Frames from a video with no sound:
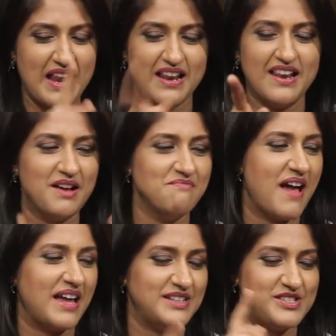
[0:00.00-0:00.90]
ellam
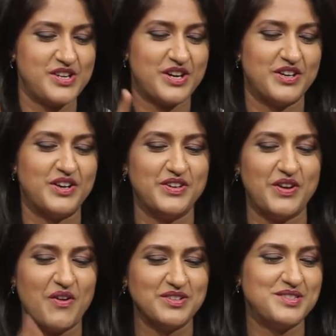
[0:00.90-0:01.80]
manage cheyana,
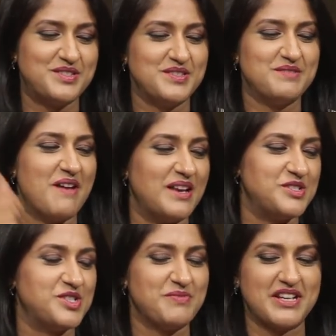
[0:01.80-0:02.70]
long distance
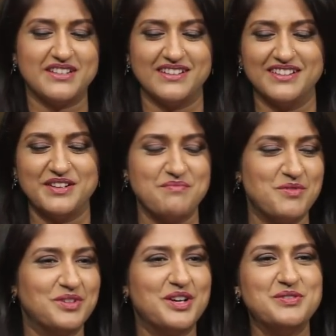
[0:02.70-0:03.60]
management ana,
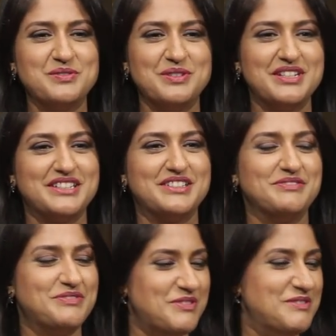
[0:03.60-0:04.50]
remote control ittittu
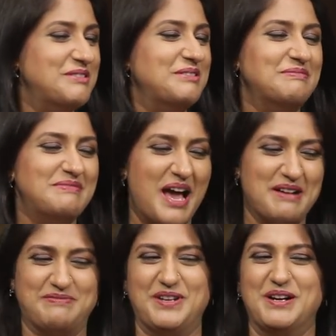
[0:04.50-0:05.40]
phone lum
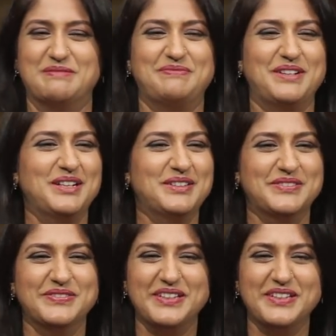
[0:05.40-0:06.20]
laptop lum.